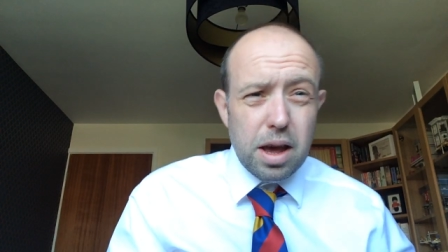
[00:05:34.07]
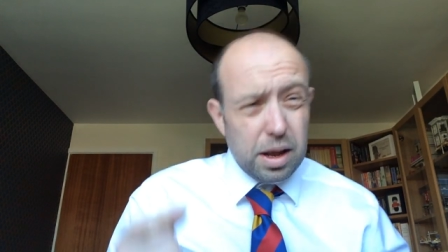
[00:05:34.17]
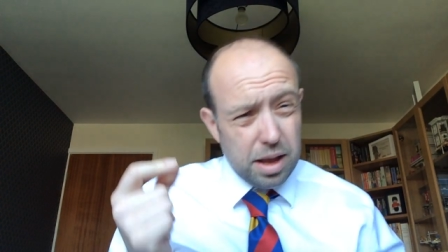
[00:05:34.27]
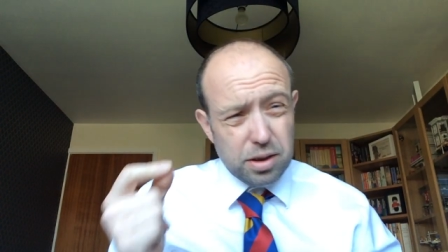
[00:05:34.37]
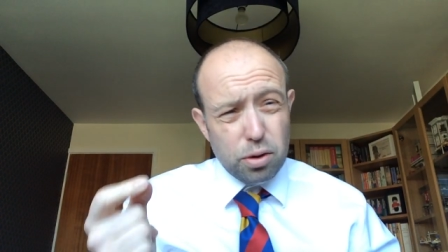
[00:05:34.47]

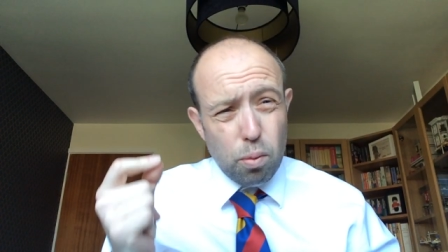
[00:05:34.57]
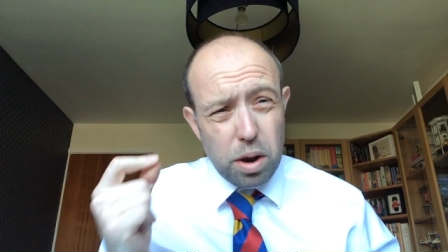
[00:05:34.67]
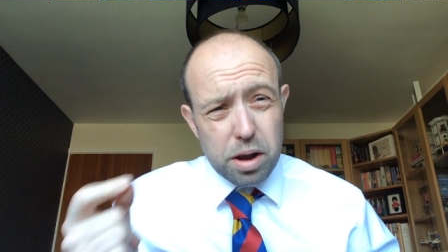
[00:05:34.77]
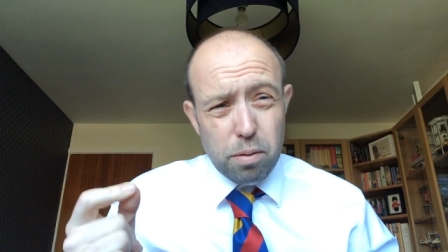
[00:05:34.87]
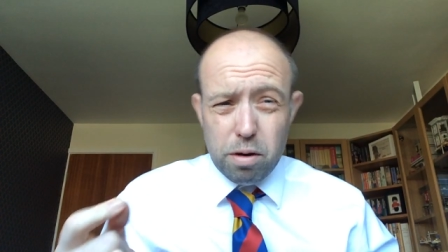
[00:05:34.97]
And that's the
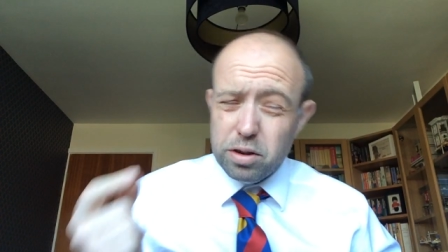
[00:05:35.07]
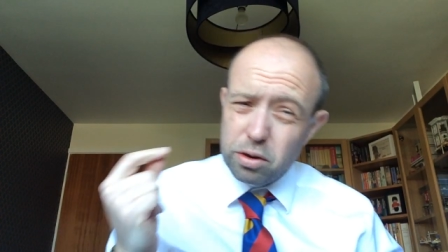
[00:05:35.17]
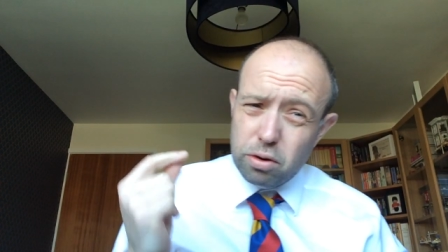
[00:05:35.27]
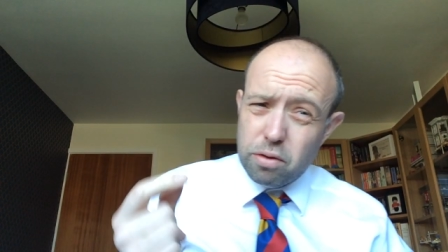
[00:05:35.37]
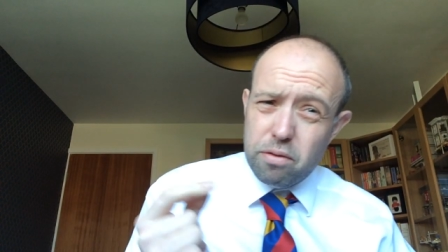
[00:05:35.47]
winner, whereas the
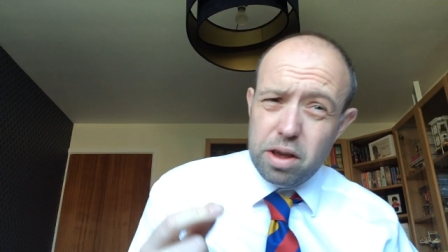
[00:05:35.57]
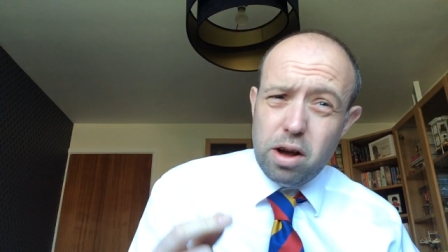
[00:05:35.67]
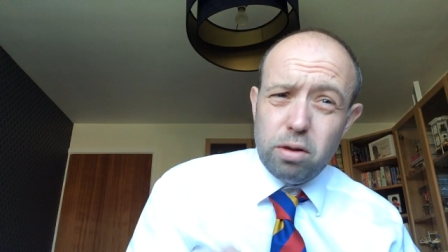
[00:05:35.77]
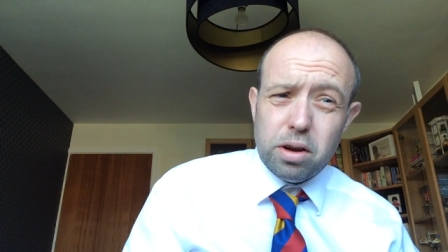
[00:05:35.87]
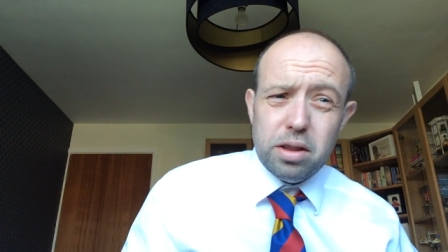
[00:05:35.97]
ordinary
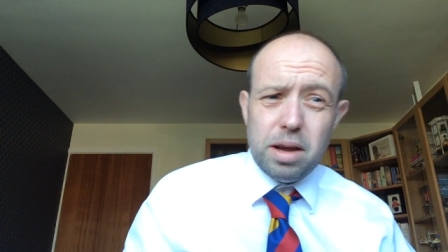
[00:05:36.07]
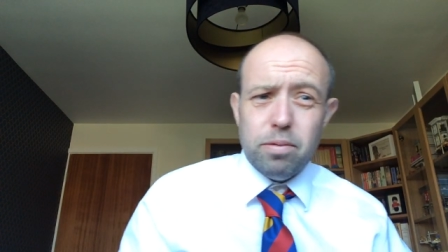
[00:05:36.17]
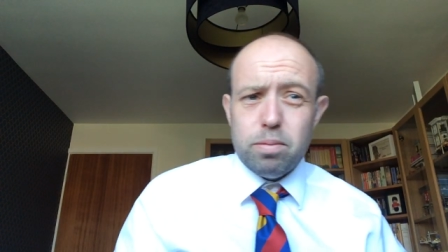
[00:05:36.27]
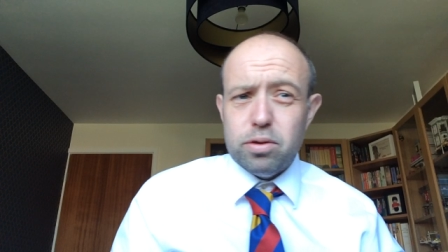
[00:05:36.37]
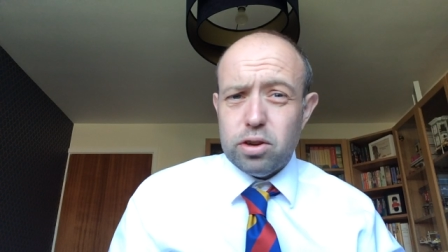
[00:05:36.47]
old
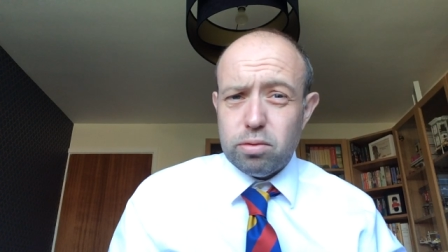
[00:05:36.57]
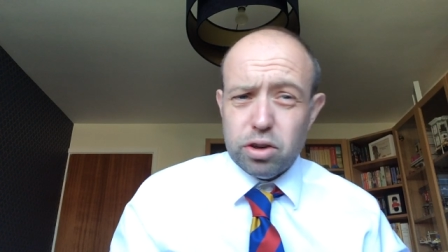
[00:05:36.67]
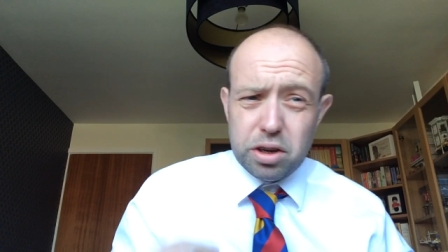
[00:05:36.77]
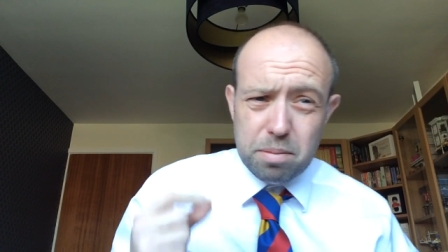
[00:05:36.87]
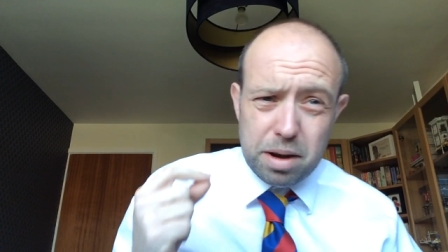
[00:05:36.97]
contemptible
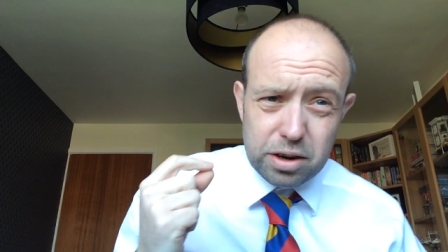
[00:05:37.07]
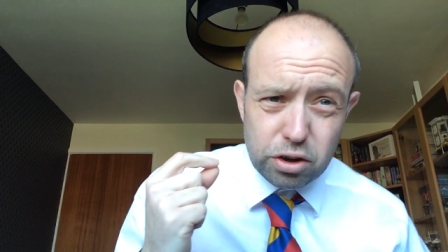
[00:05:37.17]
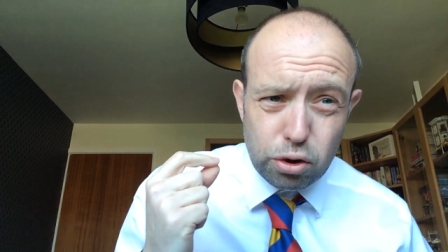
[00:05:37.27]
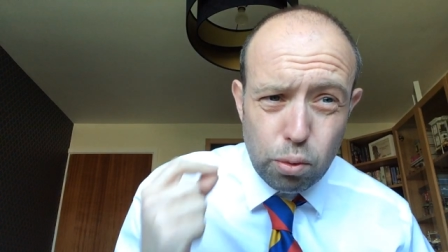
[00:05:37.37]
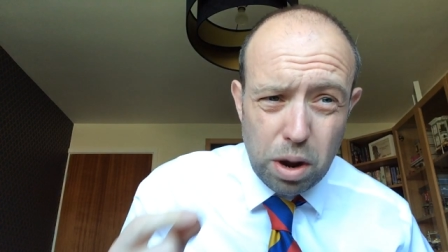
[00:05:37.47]
soldier can manage
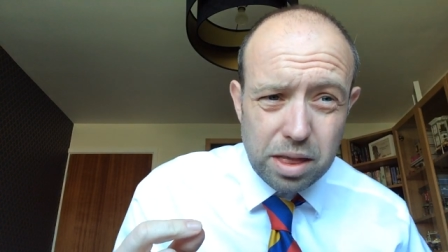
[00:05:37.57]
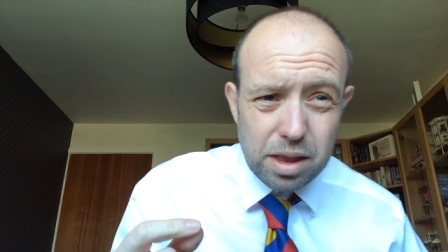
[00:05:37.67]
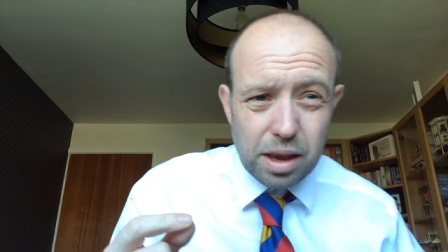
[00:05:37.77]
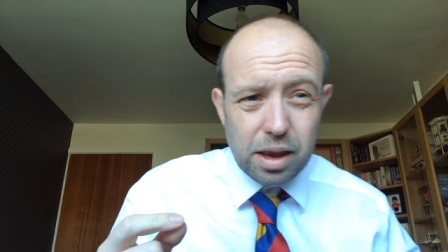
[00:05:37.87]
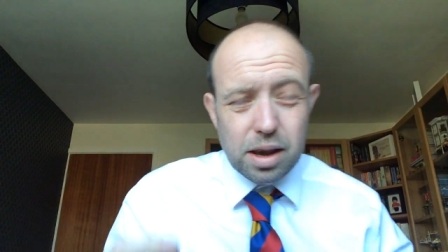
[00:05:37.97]

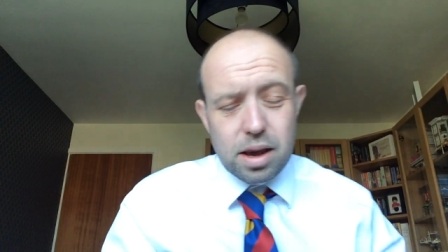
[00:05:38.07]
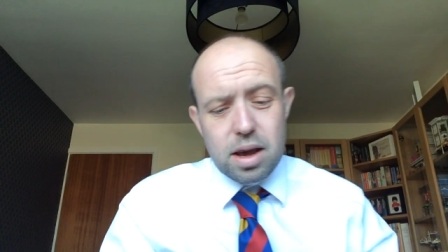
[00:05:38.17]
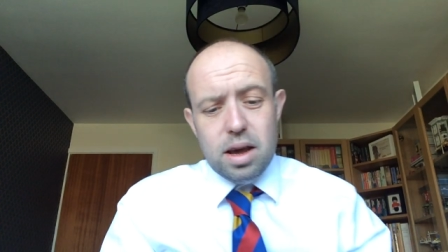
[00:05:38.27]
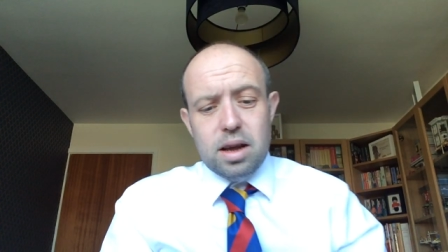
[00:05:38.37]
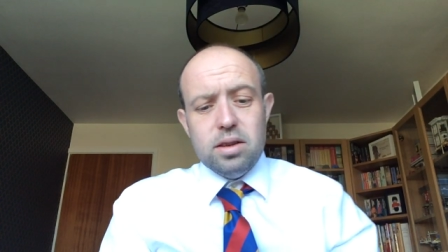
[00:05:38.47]
20.
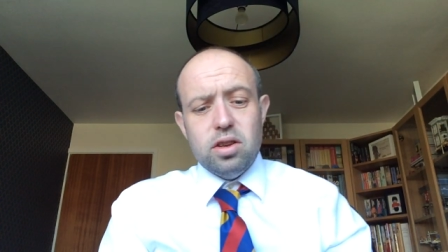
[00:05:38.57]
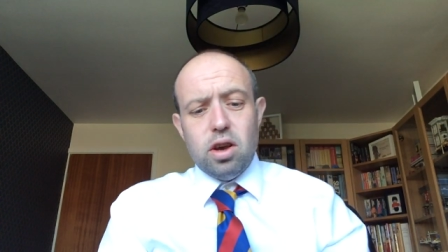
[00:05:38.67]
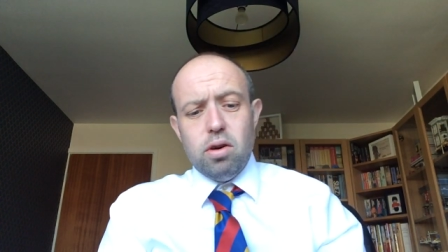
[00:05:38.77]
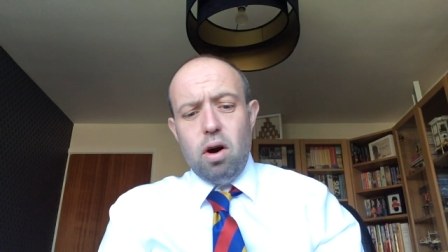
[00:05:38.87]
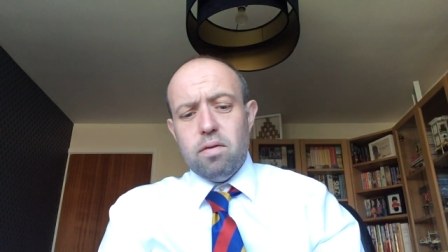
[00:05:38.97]
And
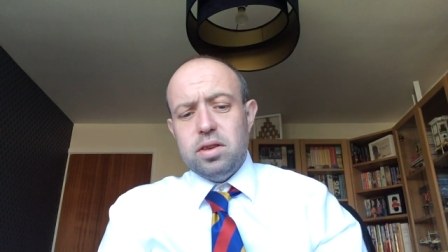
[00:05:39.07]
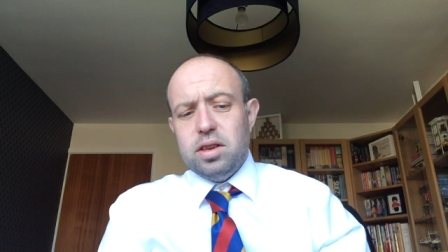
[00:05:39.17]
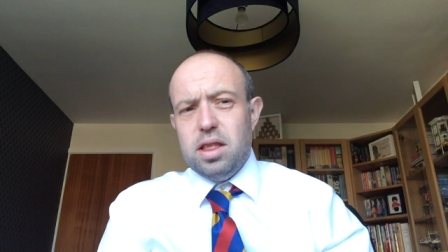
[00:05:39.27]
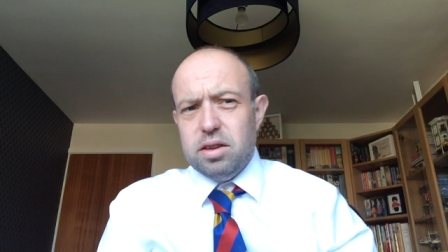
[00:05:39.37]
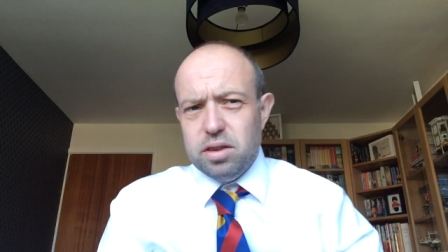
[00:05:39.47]
so,
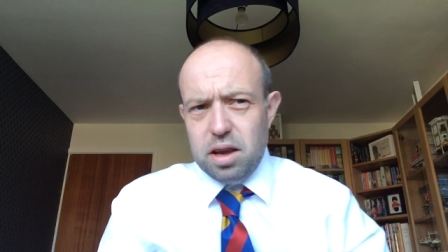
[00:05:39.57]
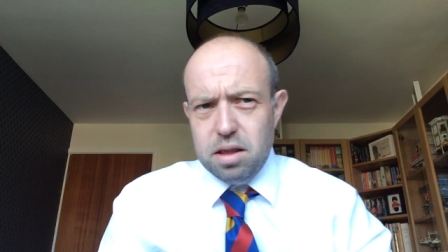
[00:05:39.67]
obviously, the